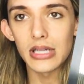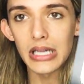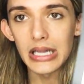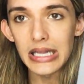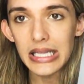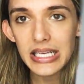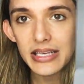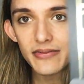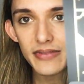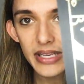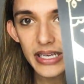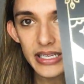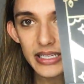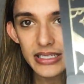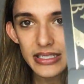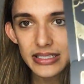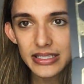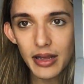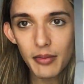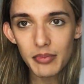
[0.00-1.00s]

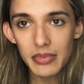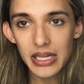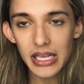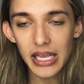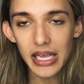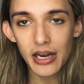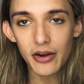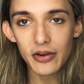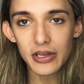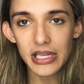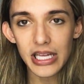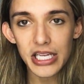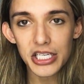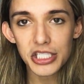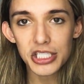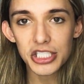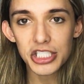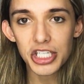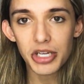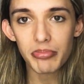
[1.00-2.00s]
leaving something, a
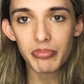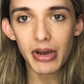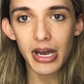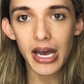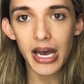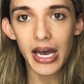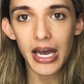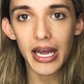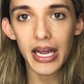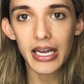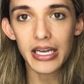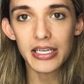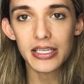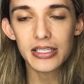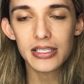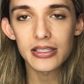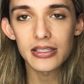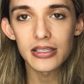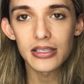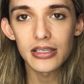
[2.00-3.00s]
relationship
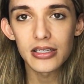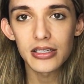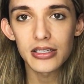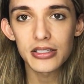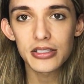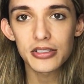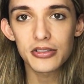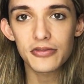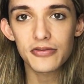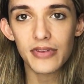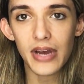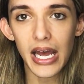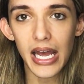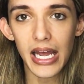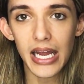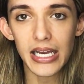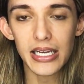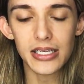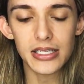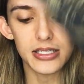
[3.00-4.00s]
behind to
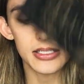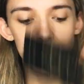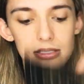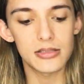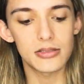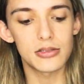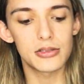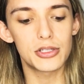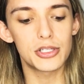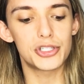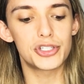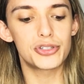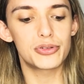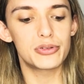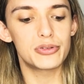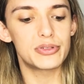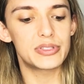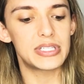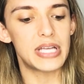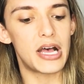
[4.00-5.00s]
find the
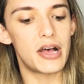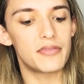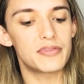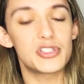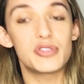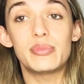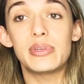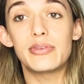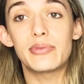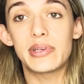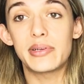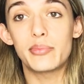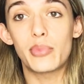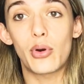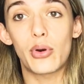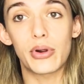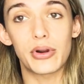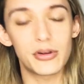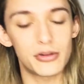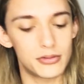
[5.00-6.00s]
true self, to be
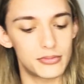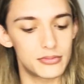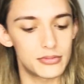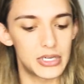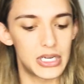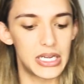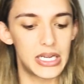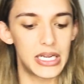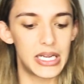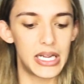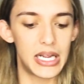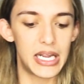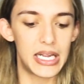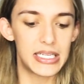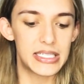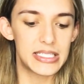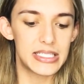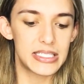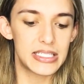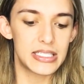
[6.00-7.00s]
reborn.
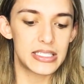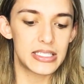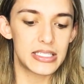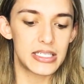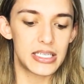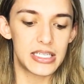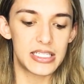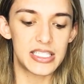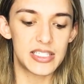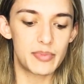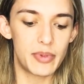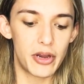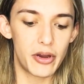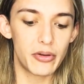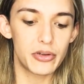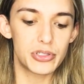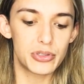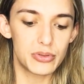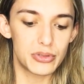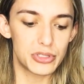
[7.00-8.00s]
It's a
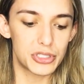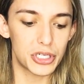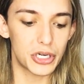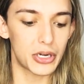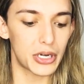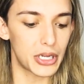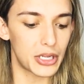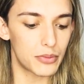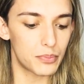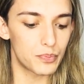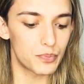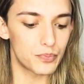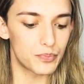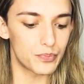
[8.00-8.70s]
spiritual journey.